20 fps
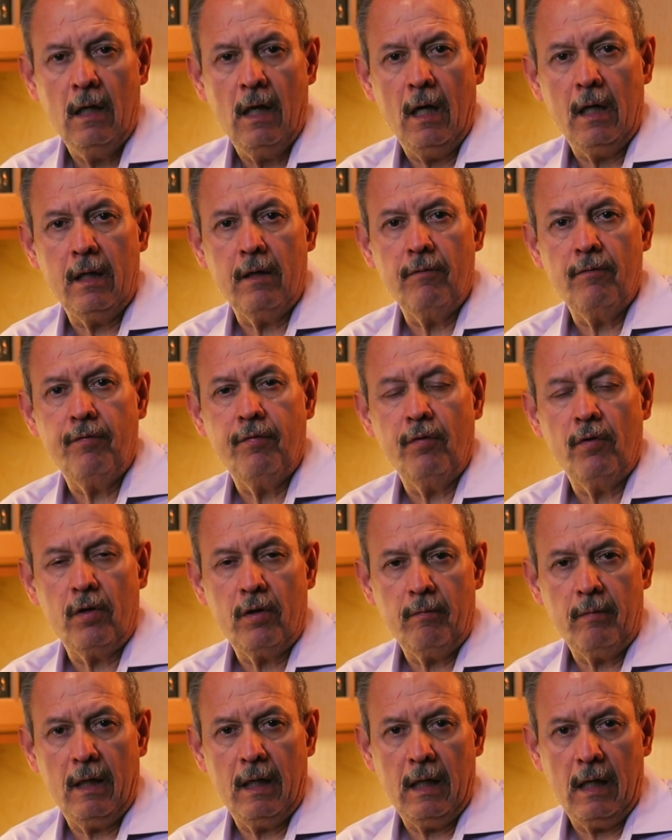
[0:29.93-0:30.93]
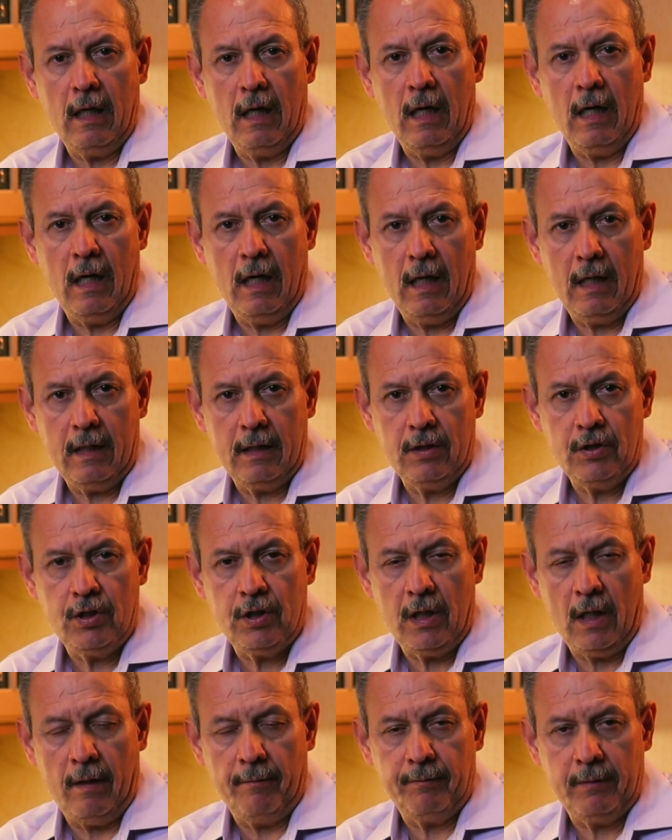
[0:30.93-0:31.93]
Informal are in
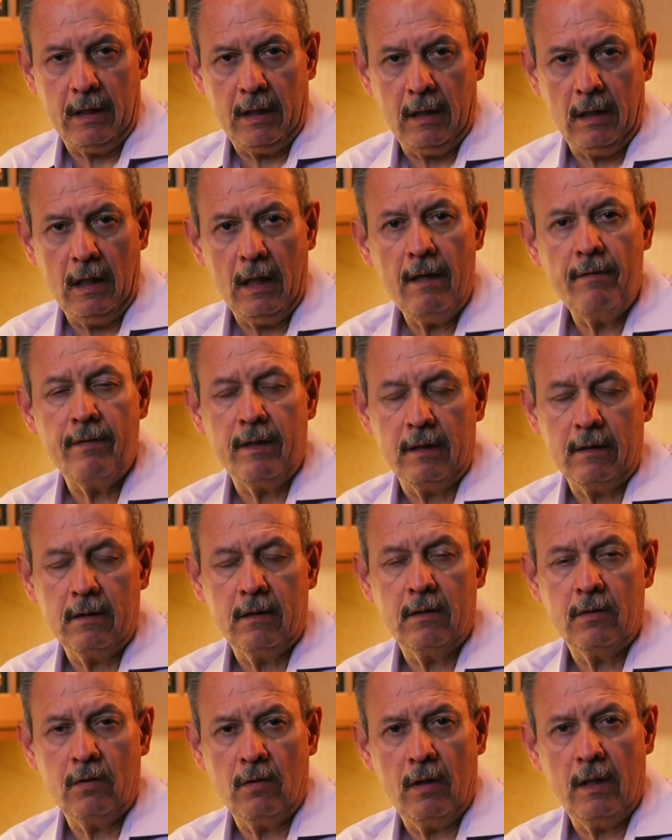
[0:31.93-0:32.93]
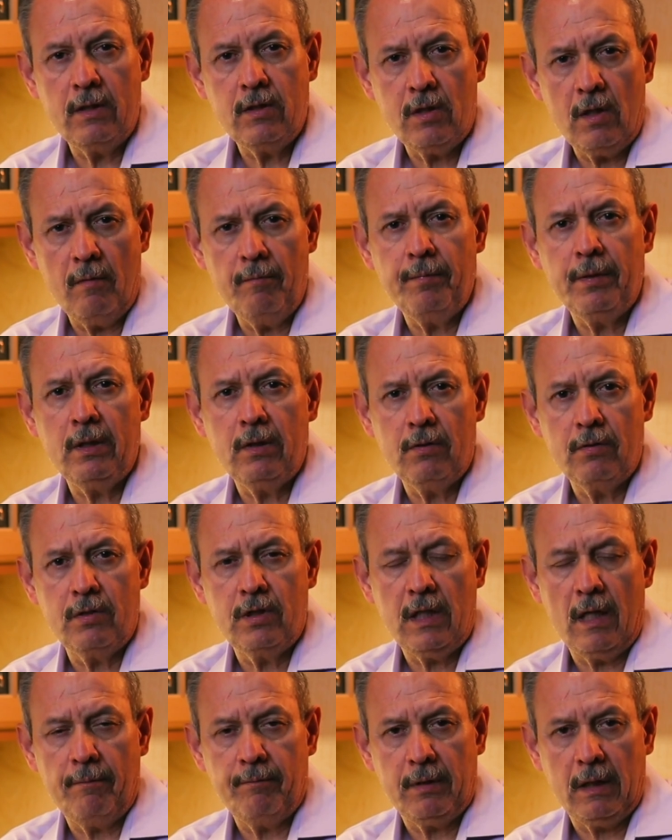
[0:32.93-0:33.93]
chapter 11. So I jump into
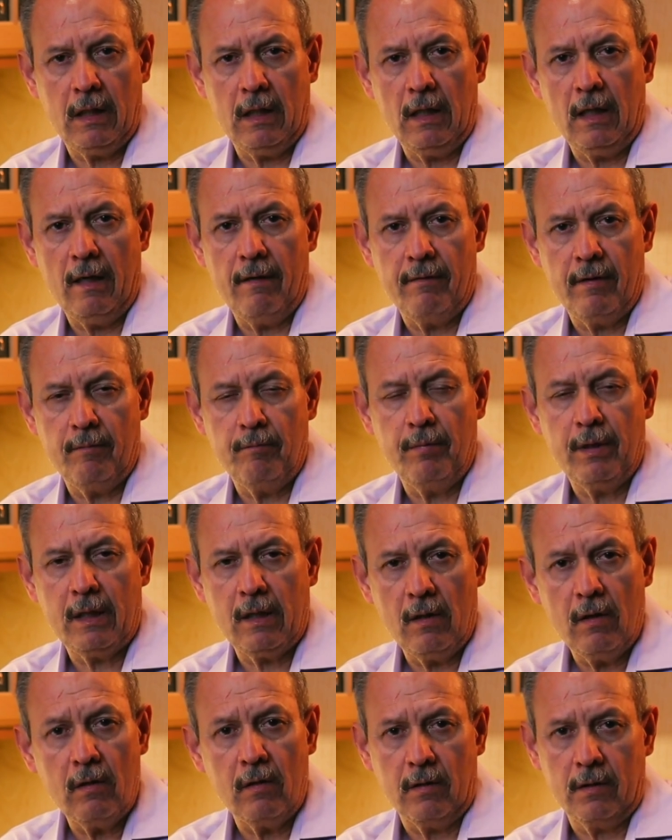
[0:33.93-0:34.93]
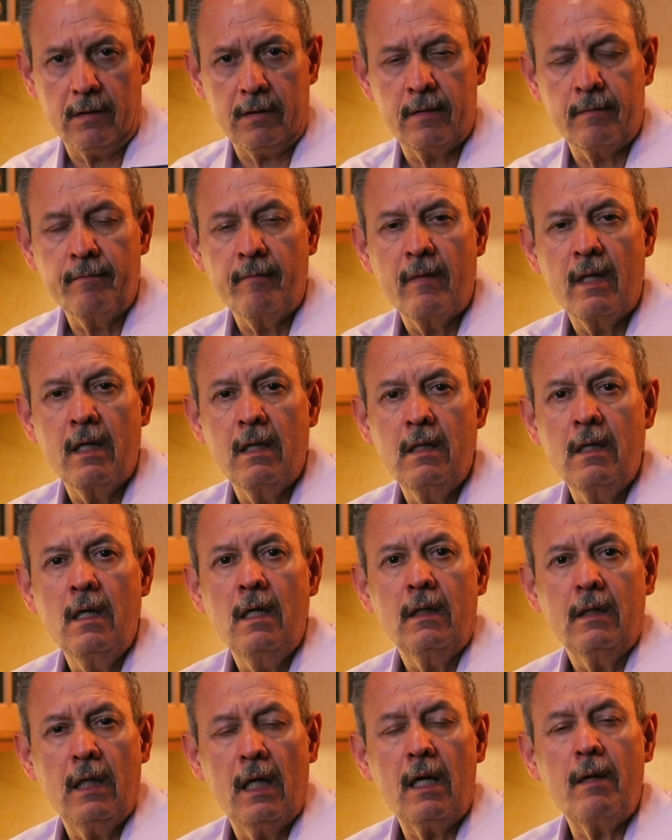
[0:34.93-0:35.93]
chapter 11 because
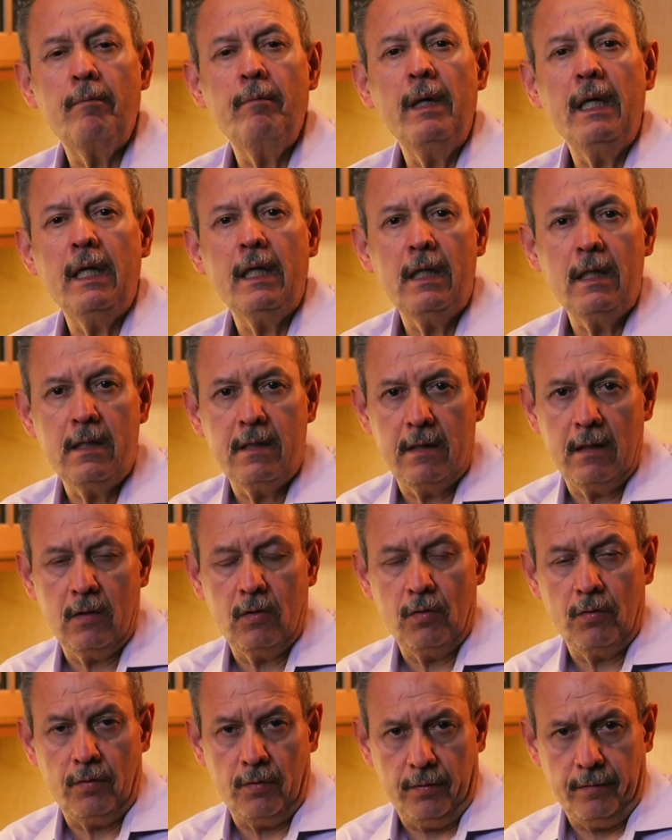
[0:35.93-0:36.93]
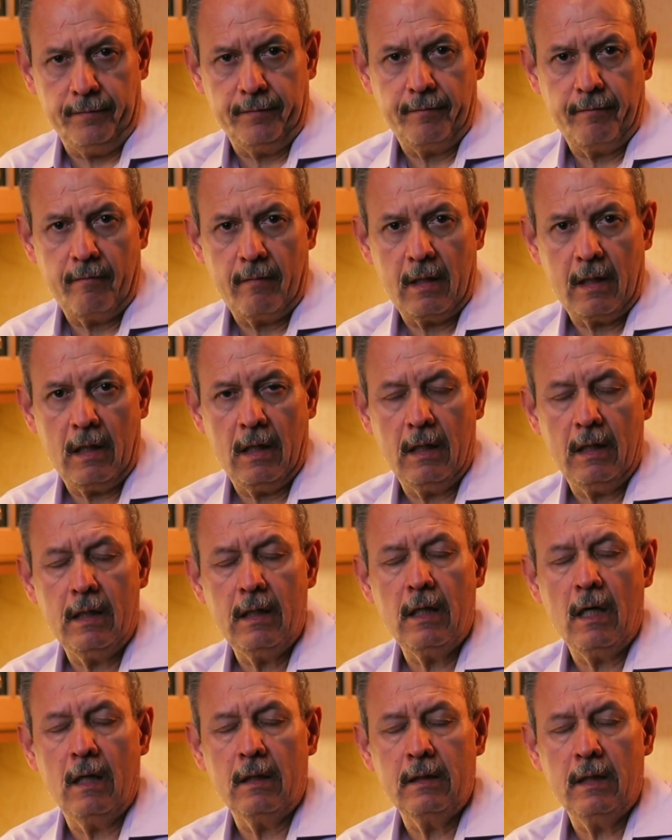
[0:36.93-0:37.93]
they are very easy to do. And
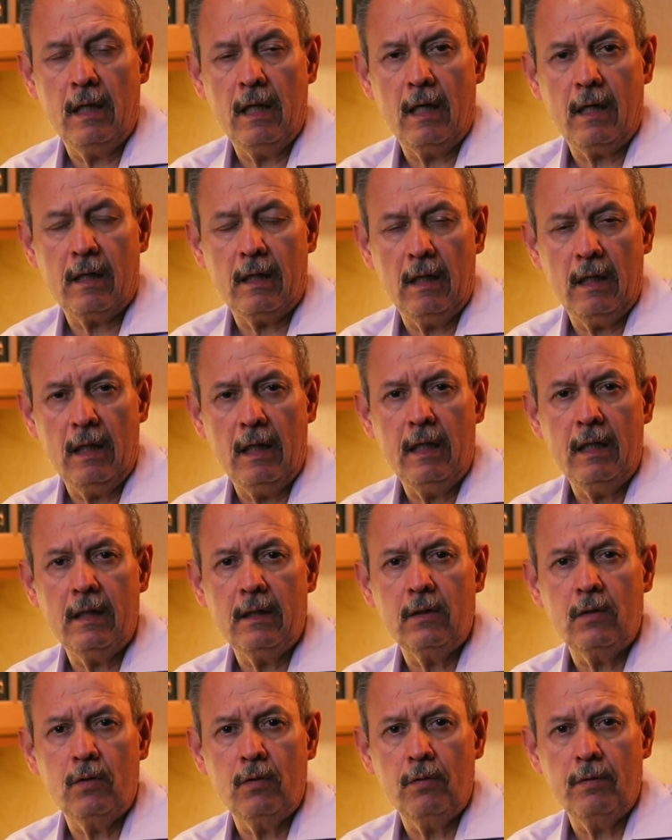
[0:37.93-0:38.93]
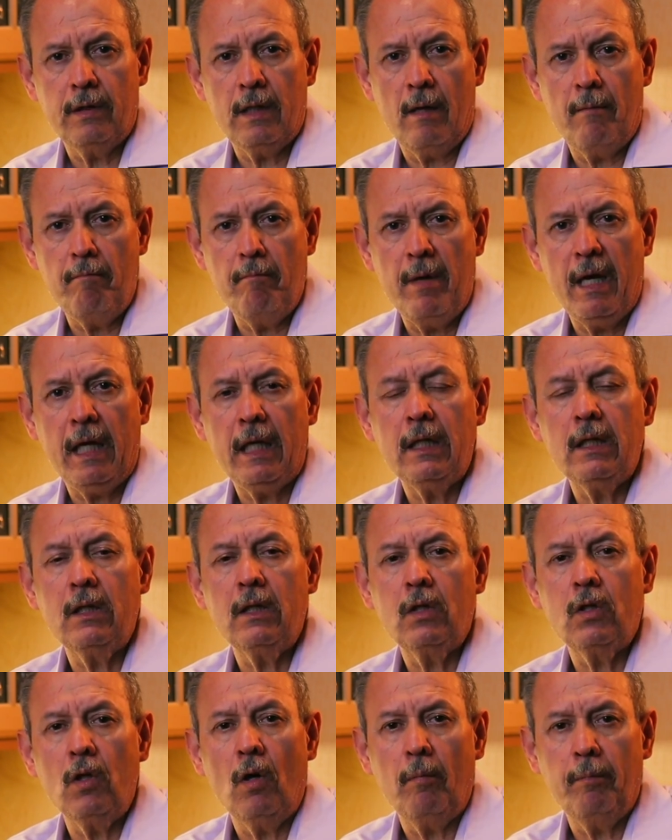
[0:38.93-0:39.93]
they are related to the
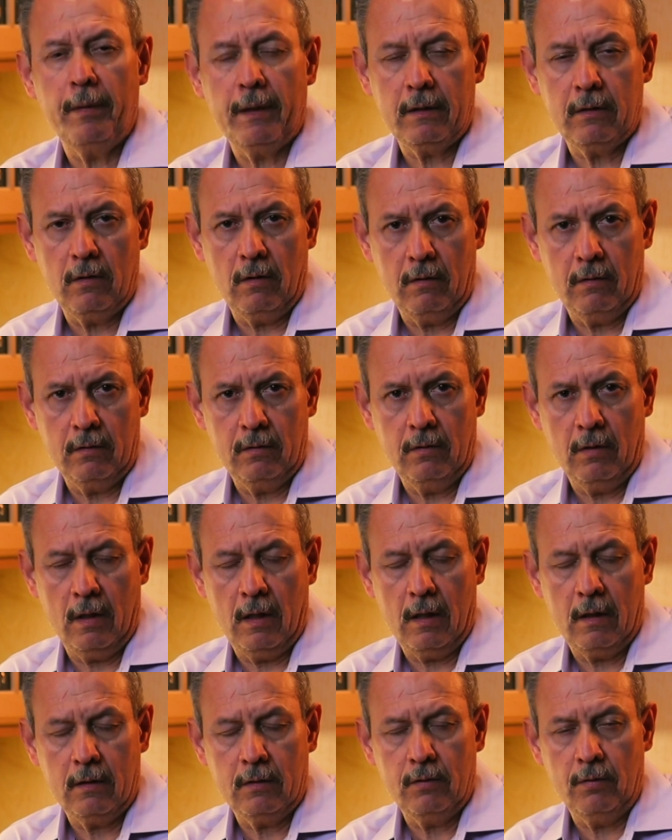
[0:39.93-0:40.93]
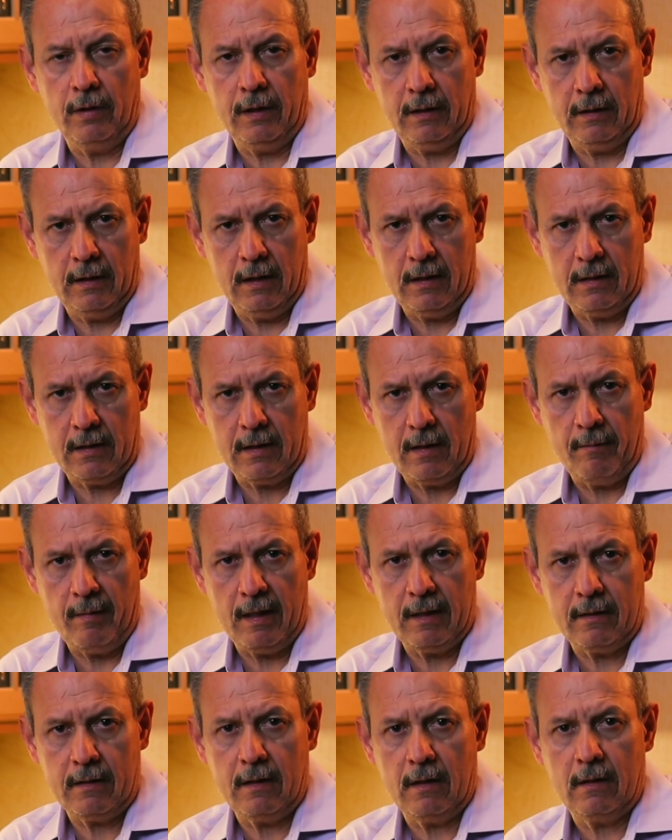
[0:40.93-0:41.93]
main topic during this
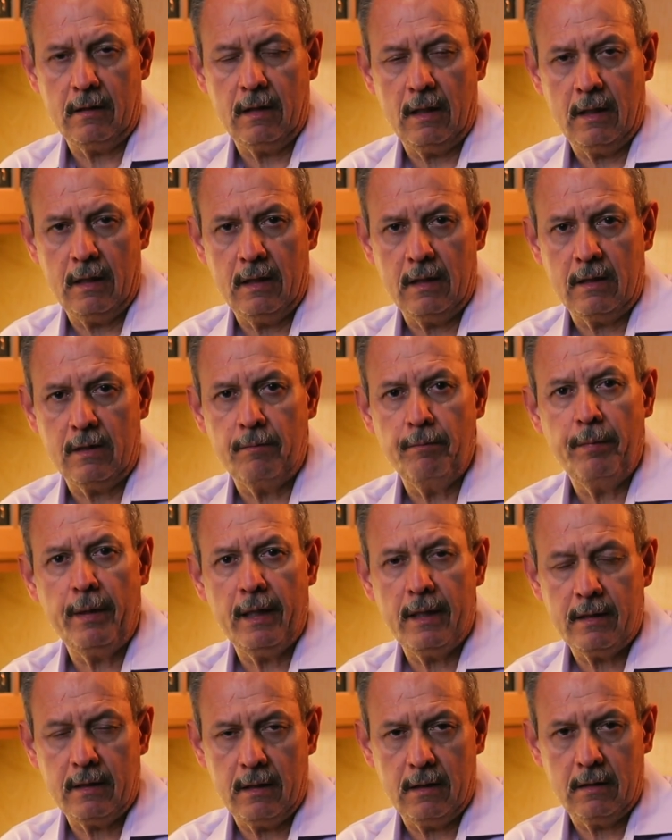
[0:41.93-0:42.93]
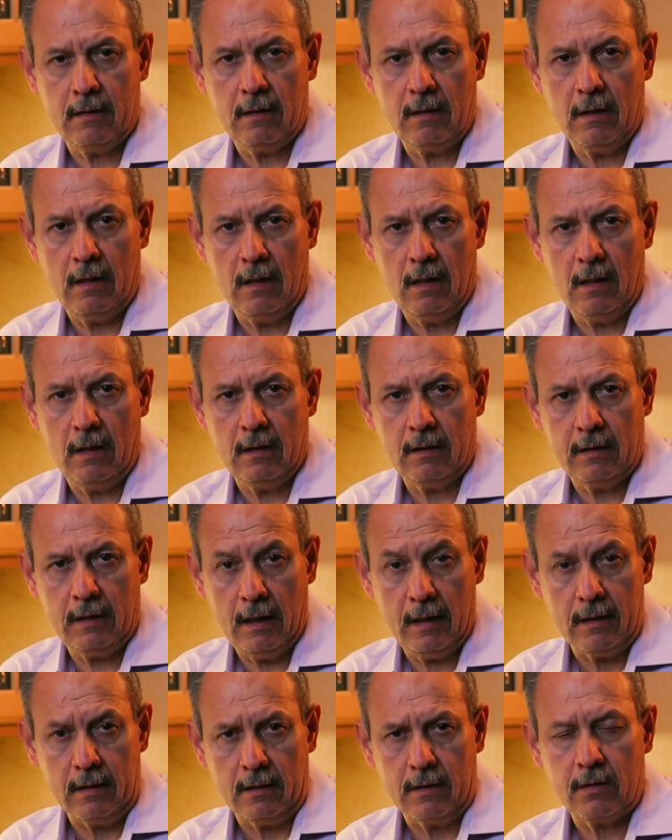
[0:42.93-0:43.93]
semester, that is present
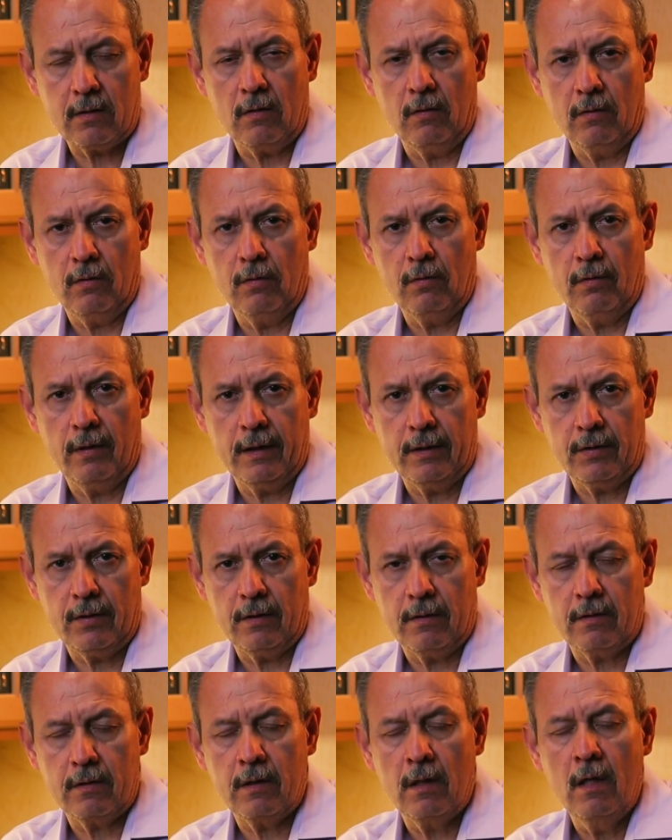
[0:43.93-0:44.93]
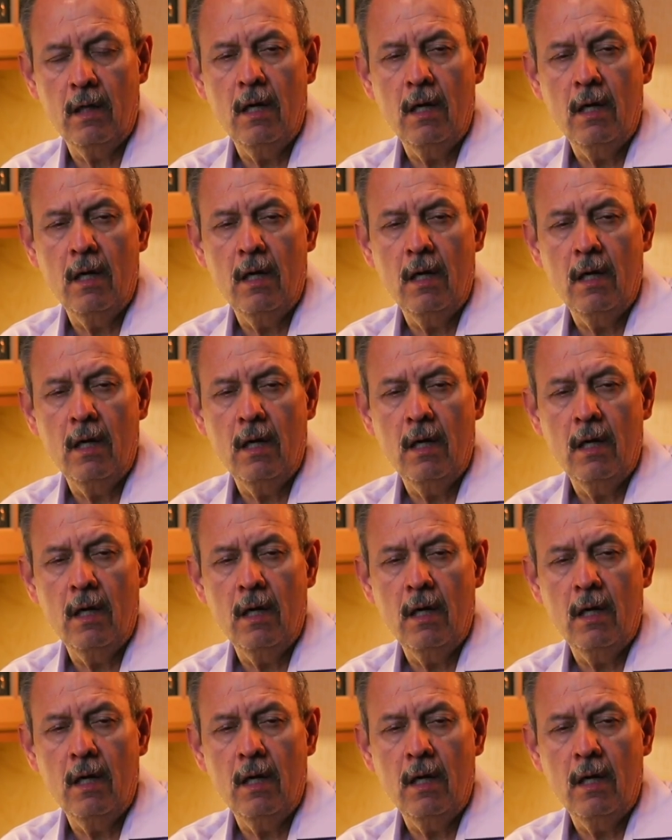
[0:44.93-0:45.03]
tense conjugations.